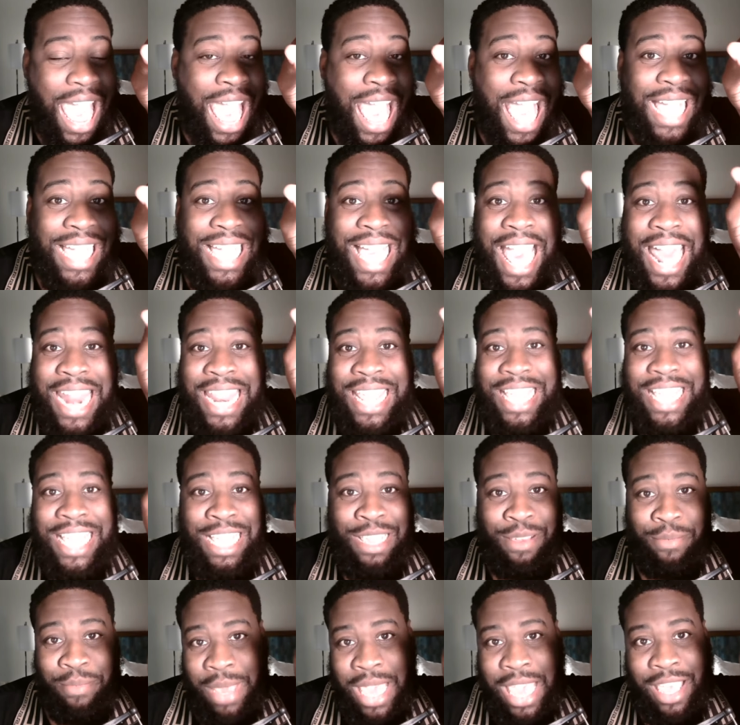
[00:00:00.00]
I got an
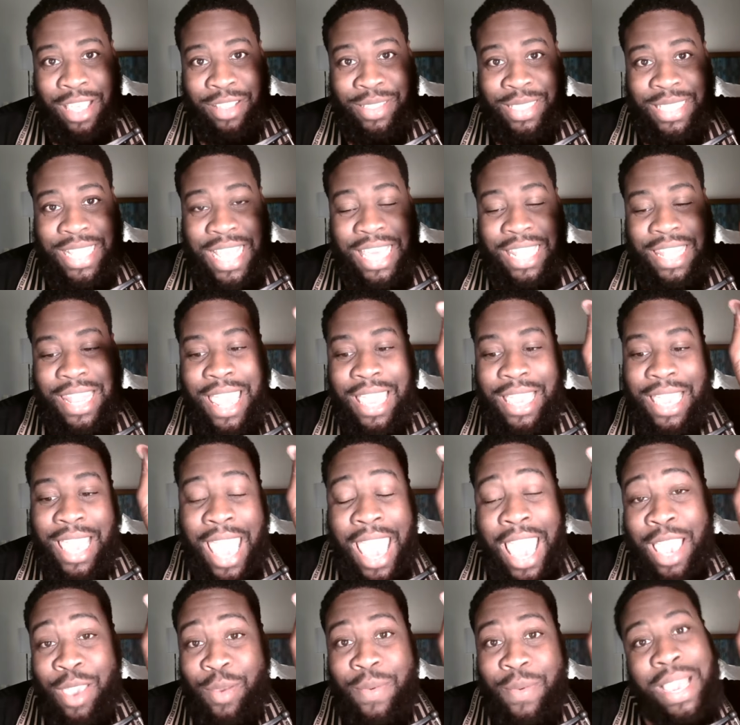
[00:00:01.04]
email saying like,
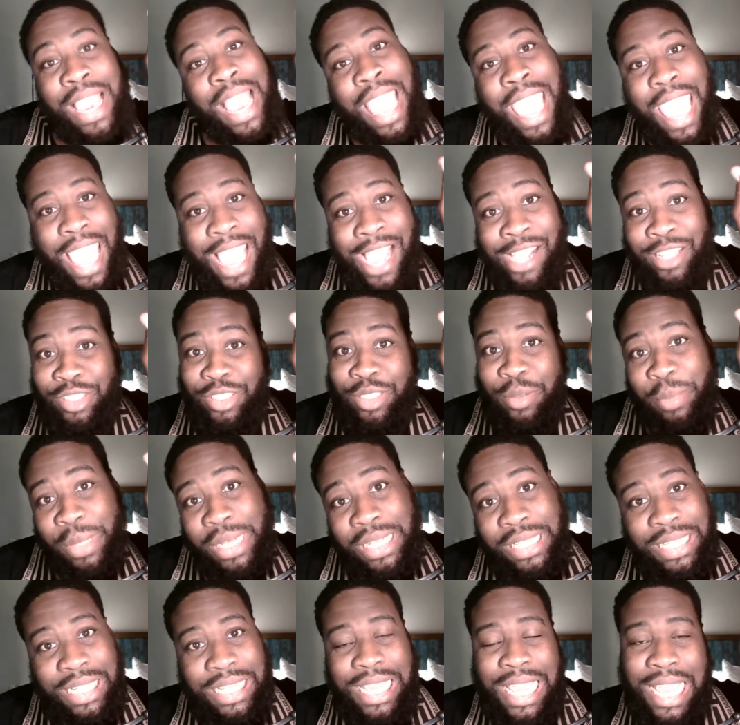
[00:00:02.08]
"Hey, we got extra
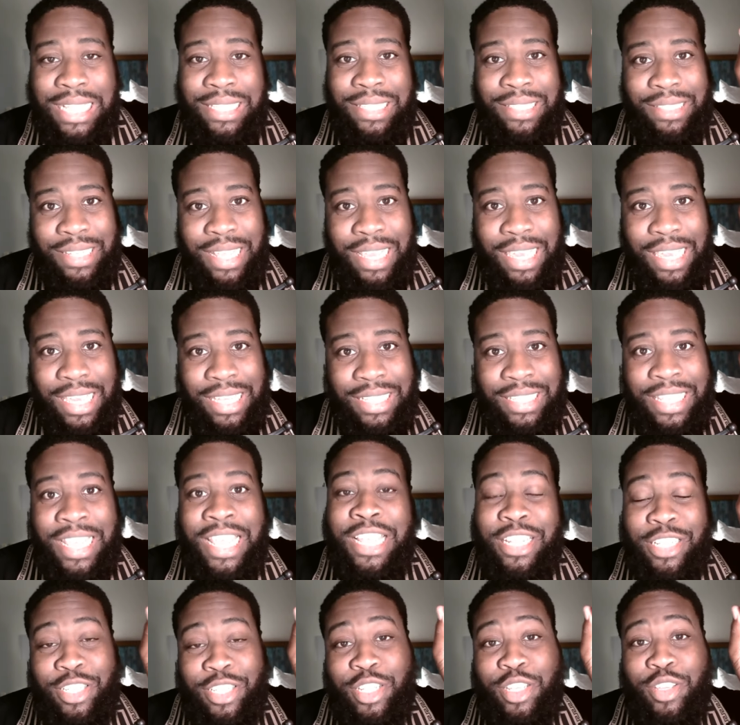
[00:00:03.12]
BTS tickets."
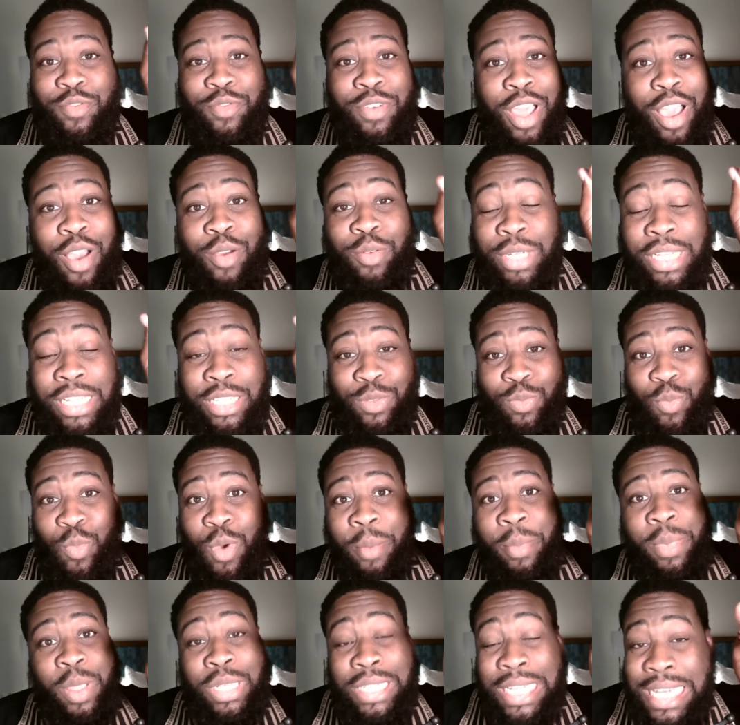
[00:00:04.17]
Do you know this
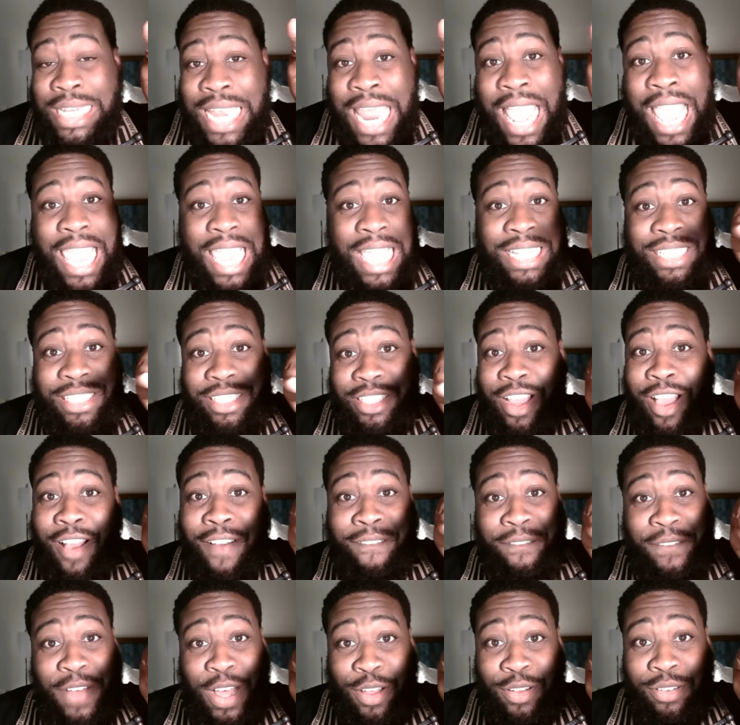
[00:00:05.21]
woman did not answer
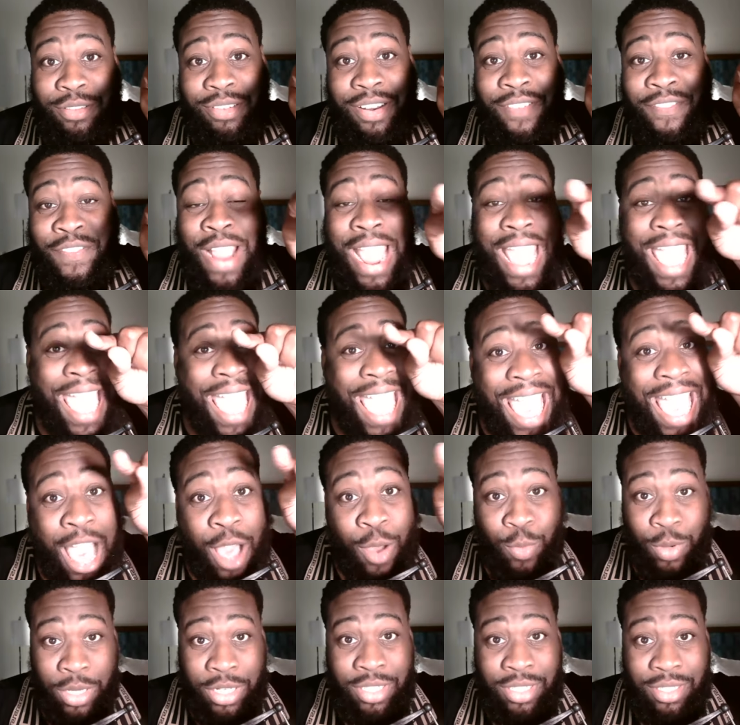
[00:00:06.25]
her phone for
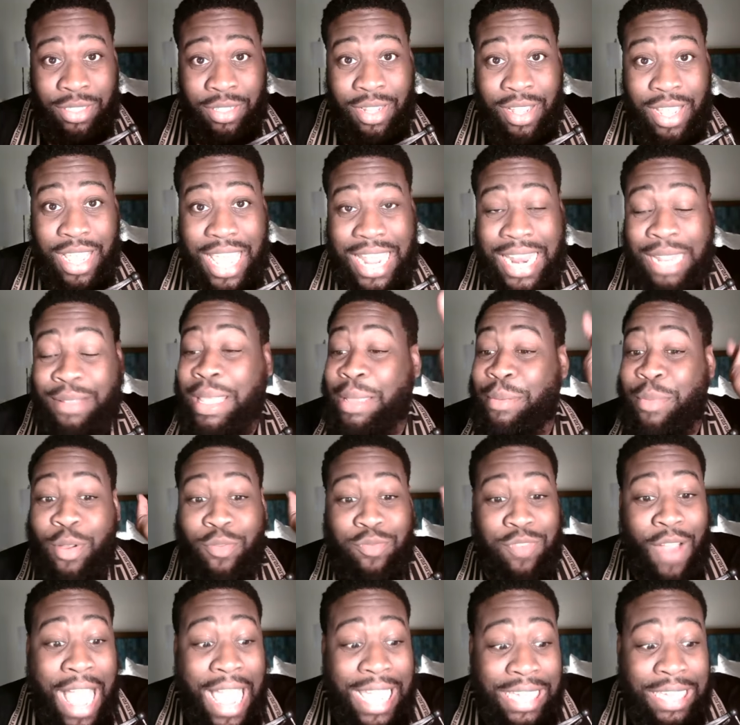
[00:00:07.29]
hours? And I'm like,
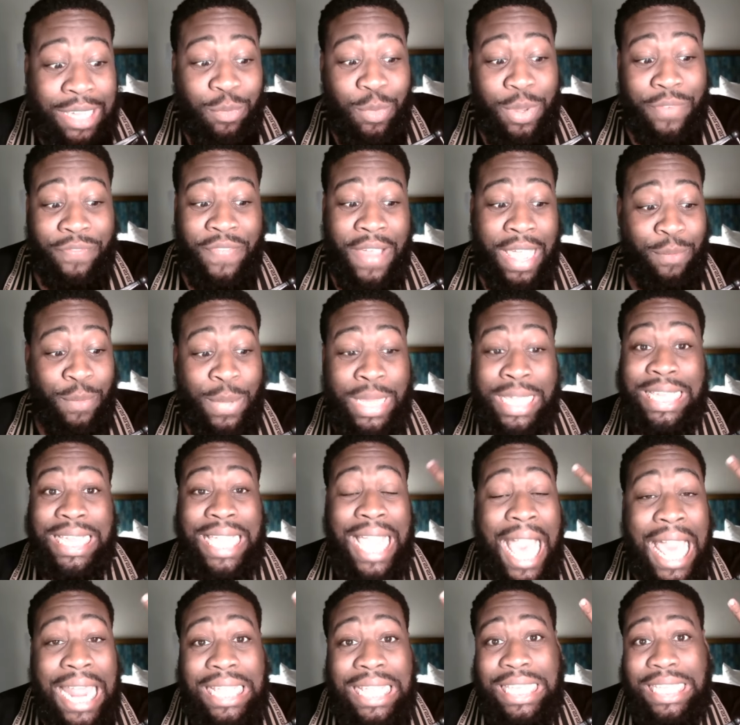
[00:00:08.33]
Mariah, we we
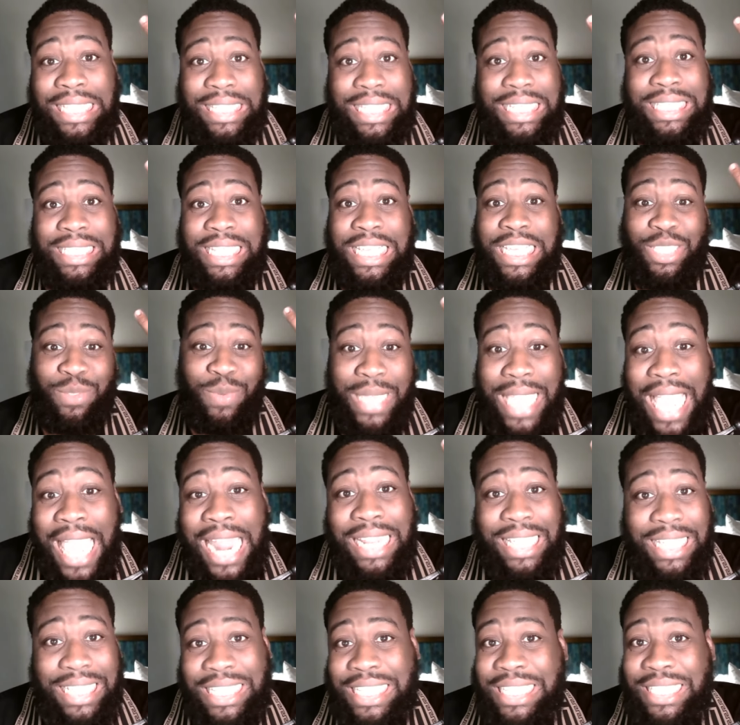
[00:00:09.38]
gotta get these tickets. We
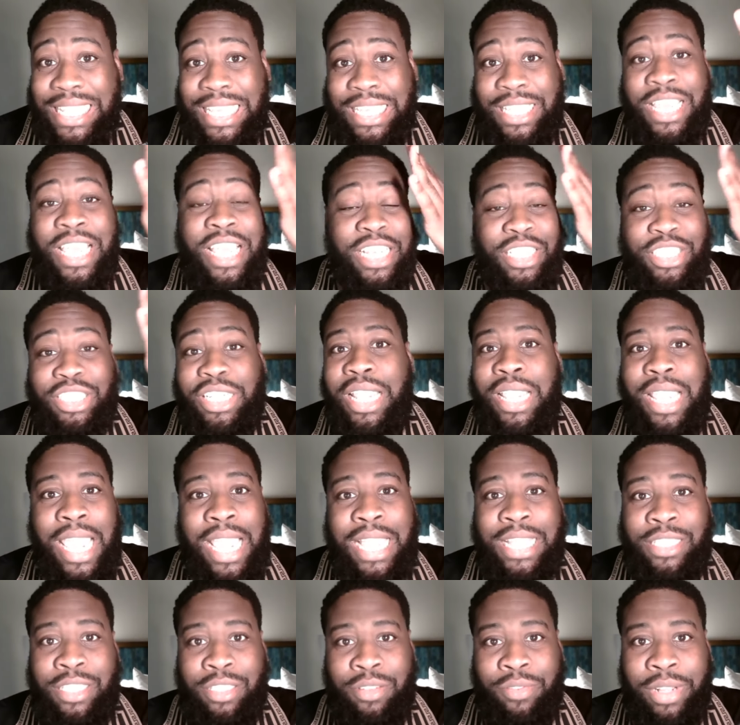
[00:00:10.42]
gotta get these tickets. She ain't
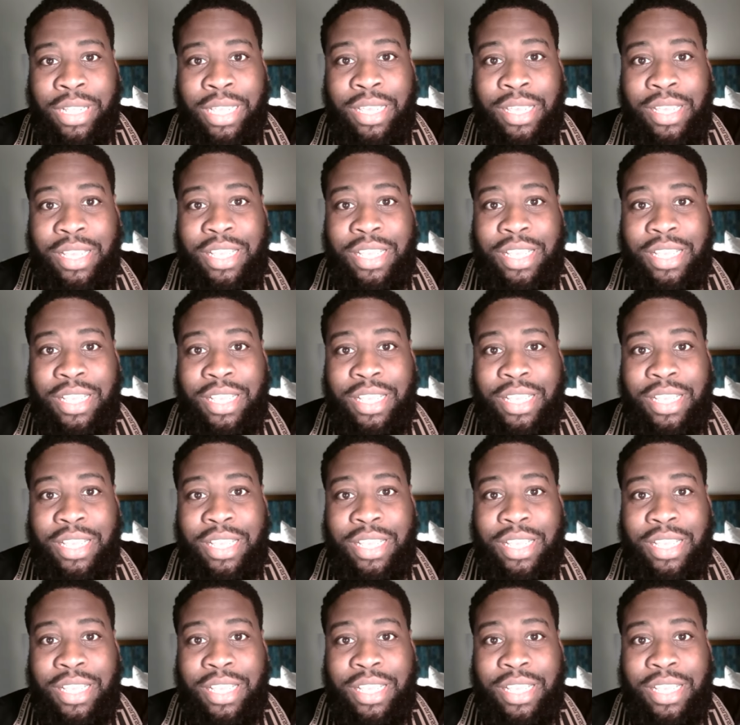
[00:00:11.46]
answering."